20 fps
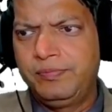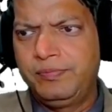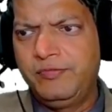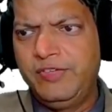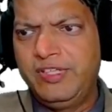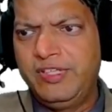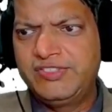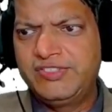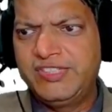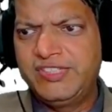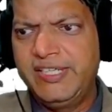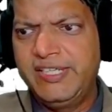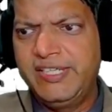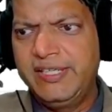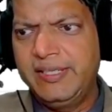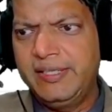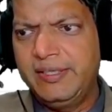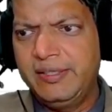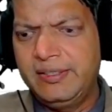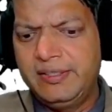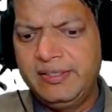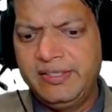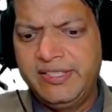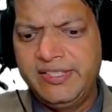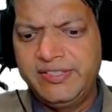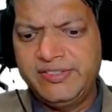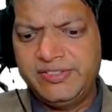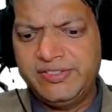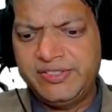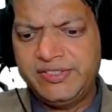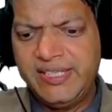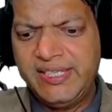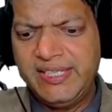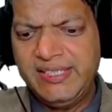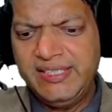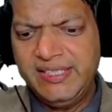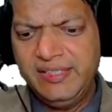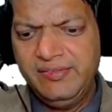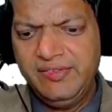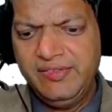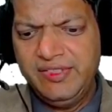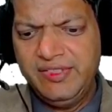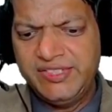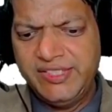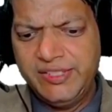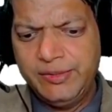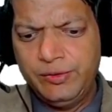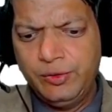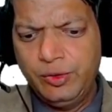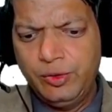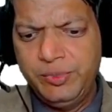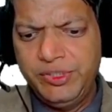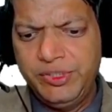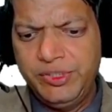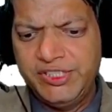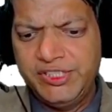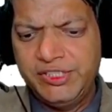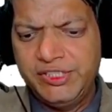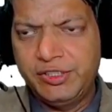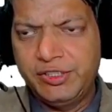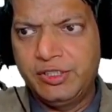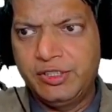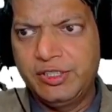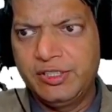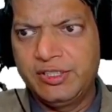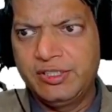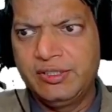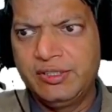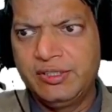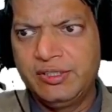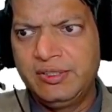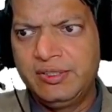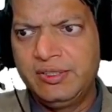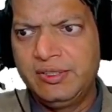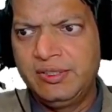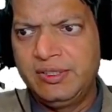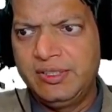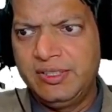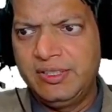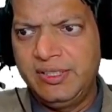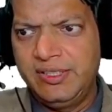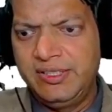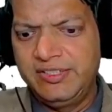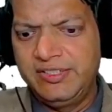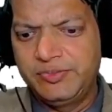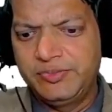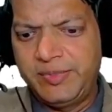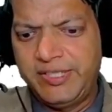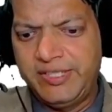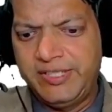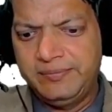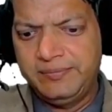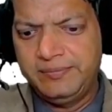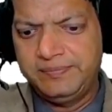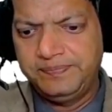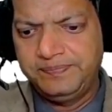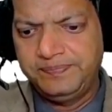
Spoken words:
We'll say this, and then we'll say obj dot display,